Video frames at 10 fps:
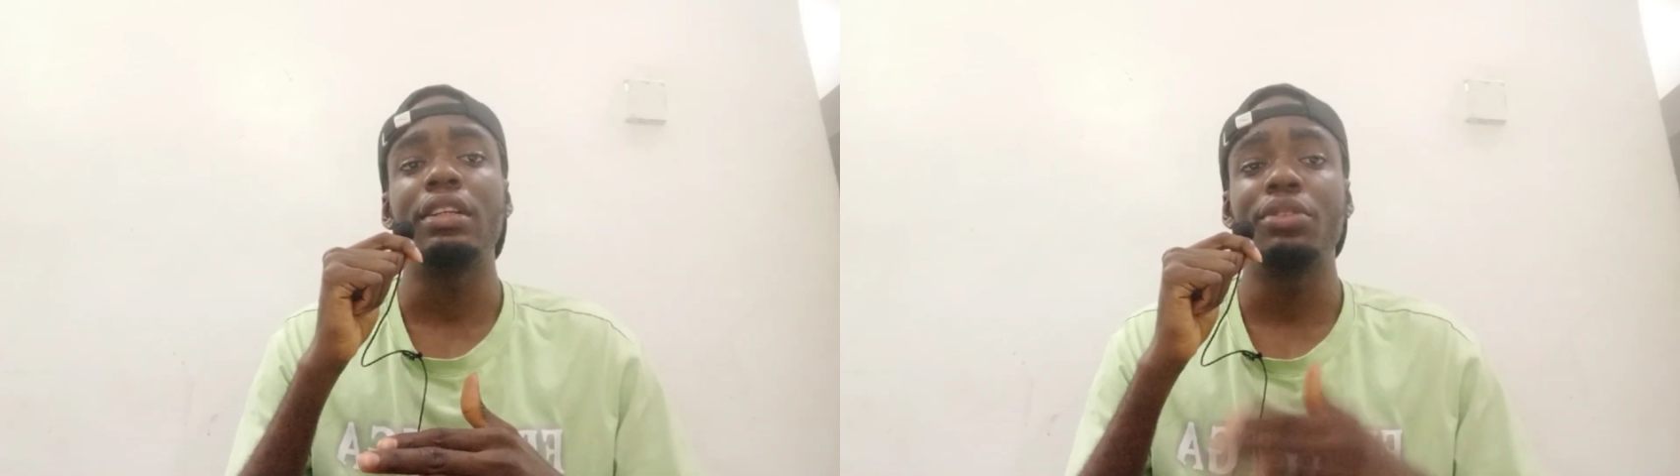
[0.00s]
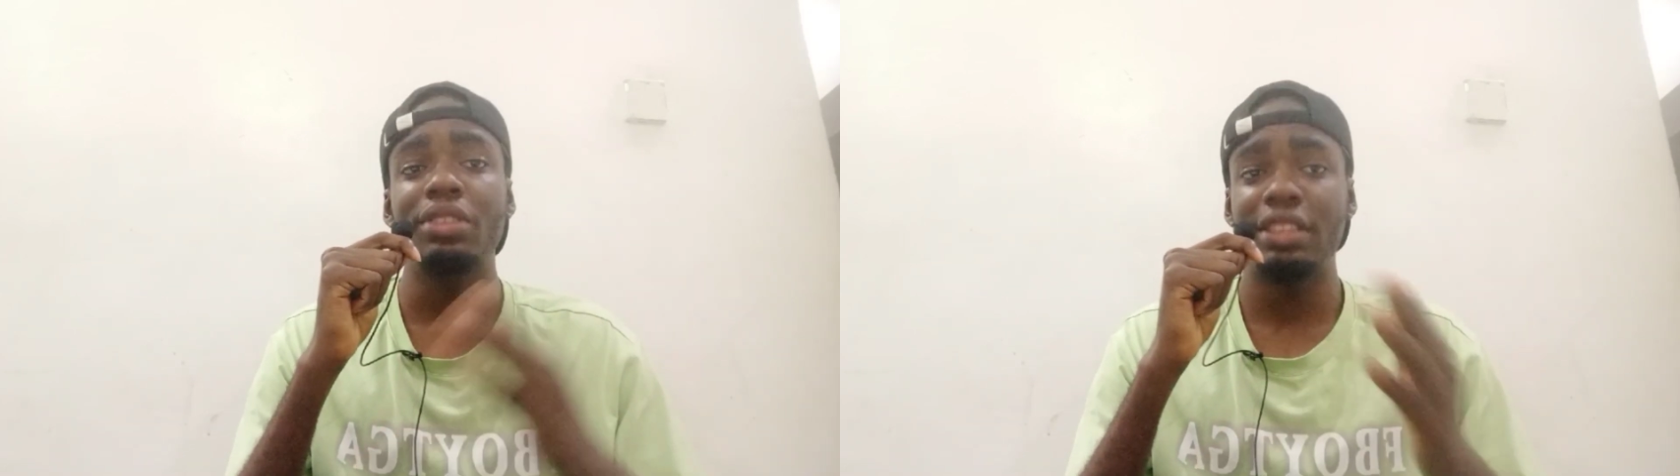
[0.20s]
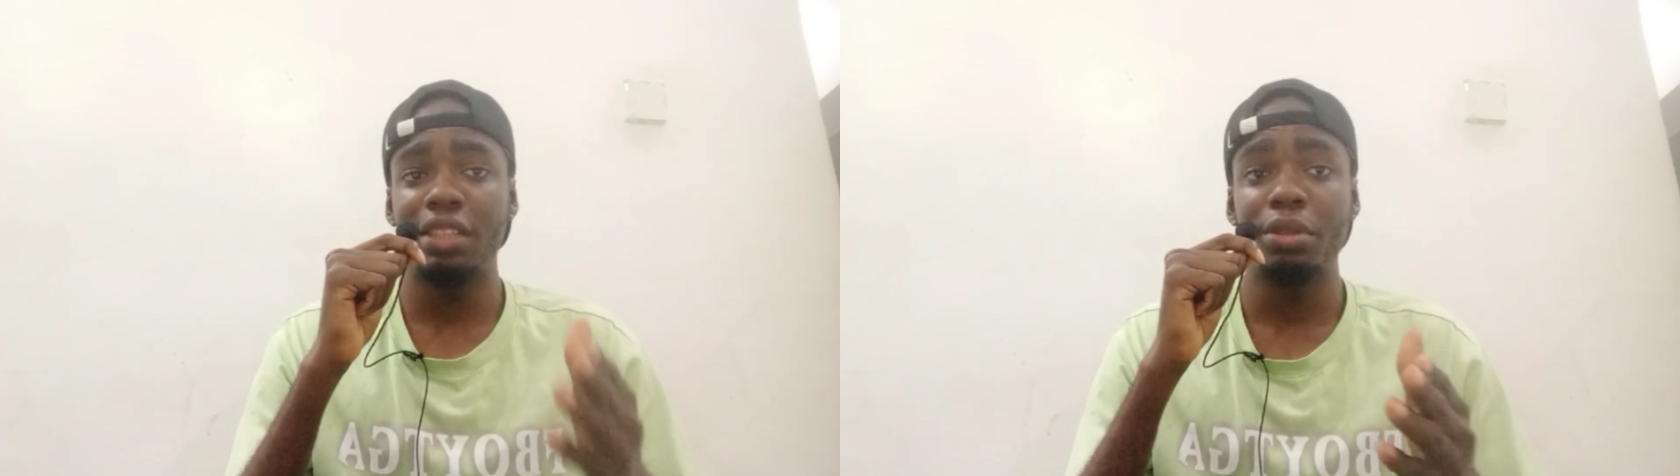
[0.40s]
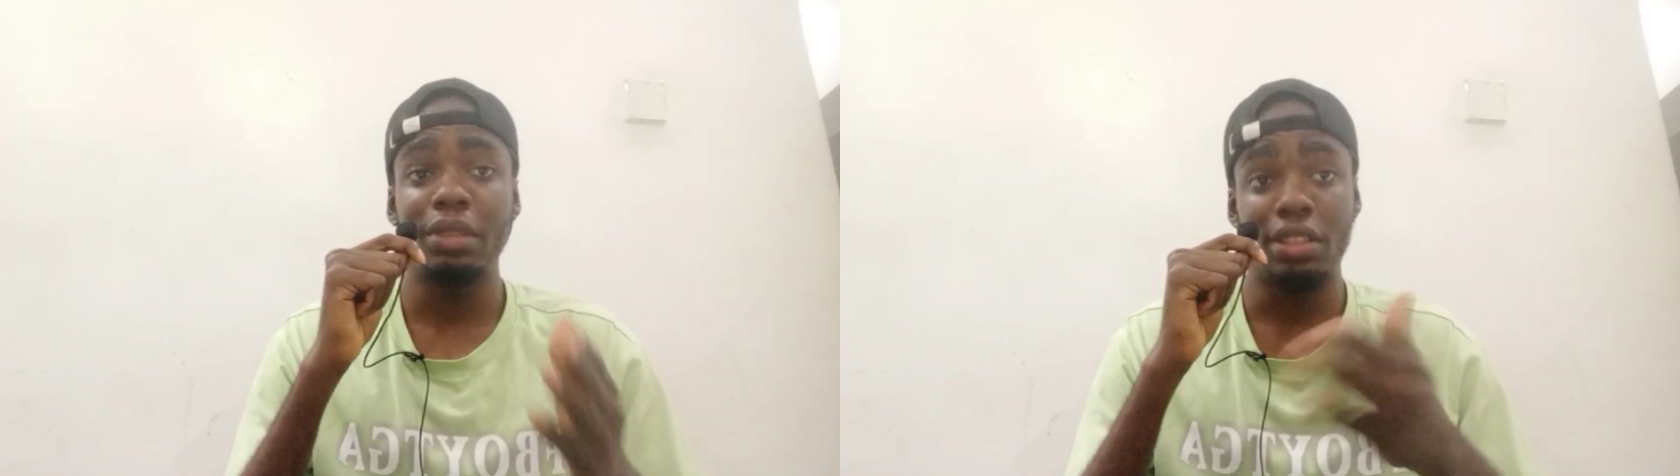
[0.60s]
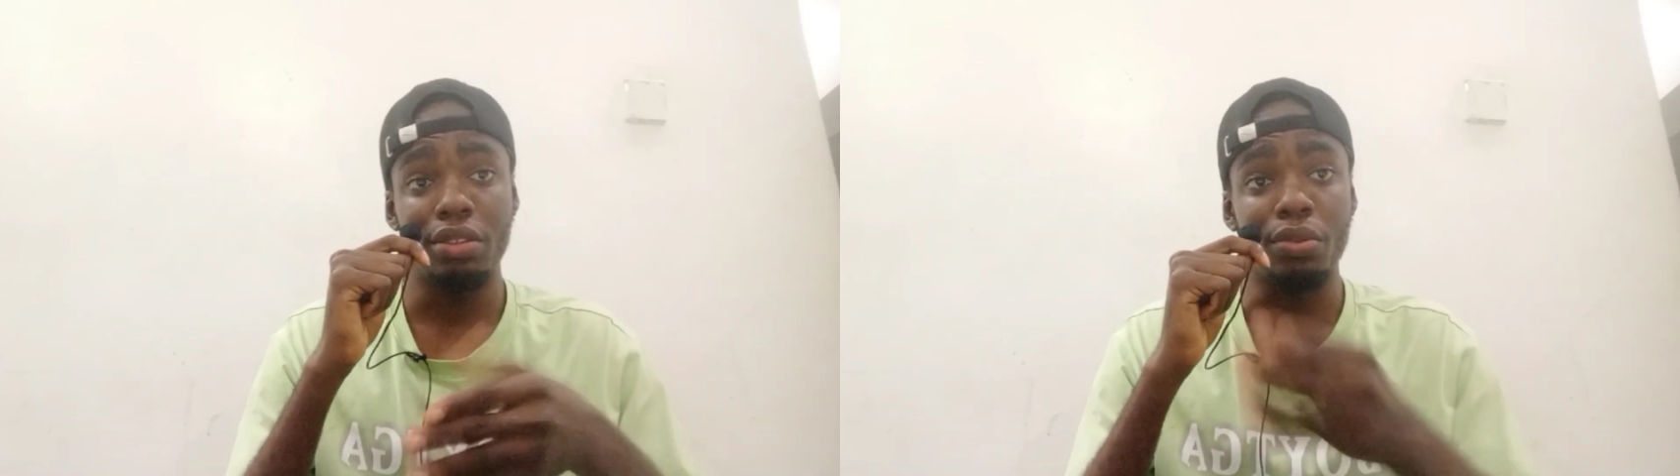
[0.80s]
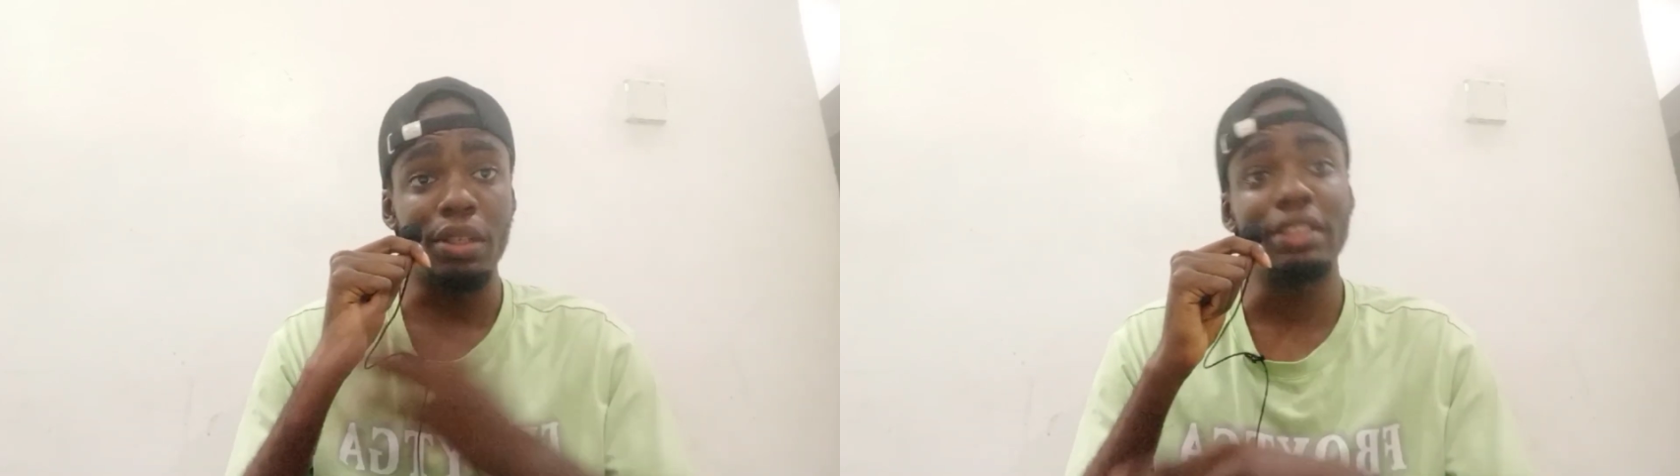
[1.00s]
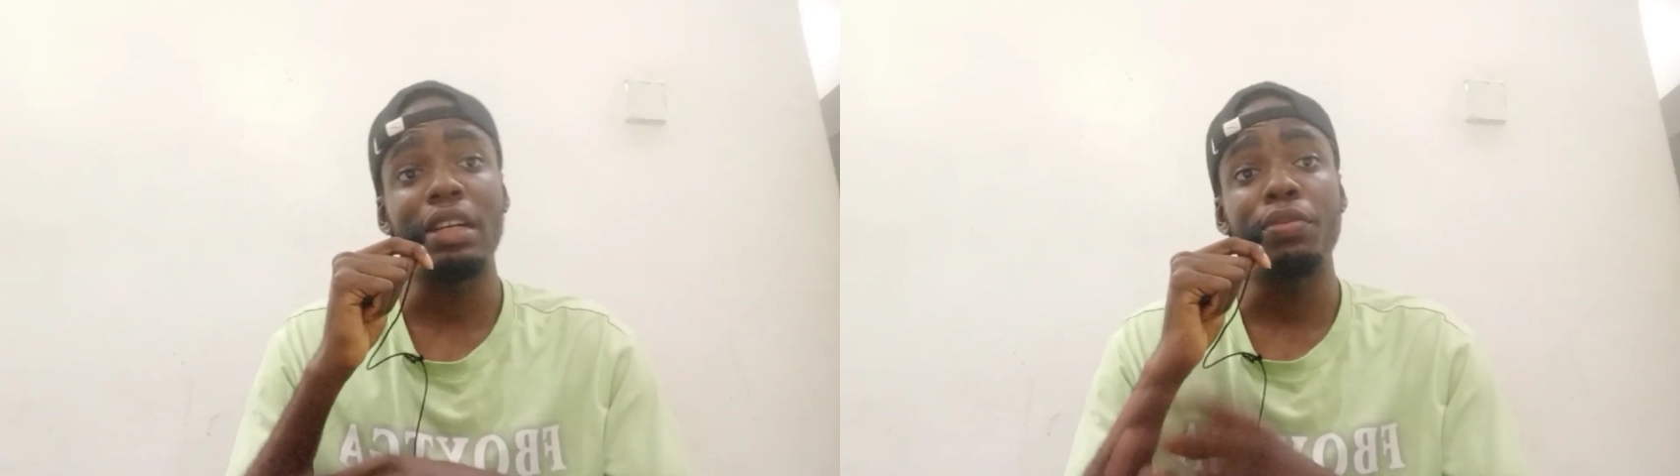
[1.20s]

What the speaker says: Just send me a message on WhatsApp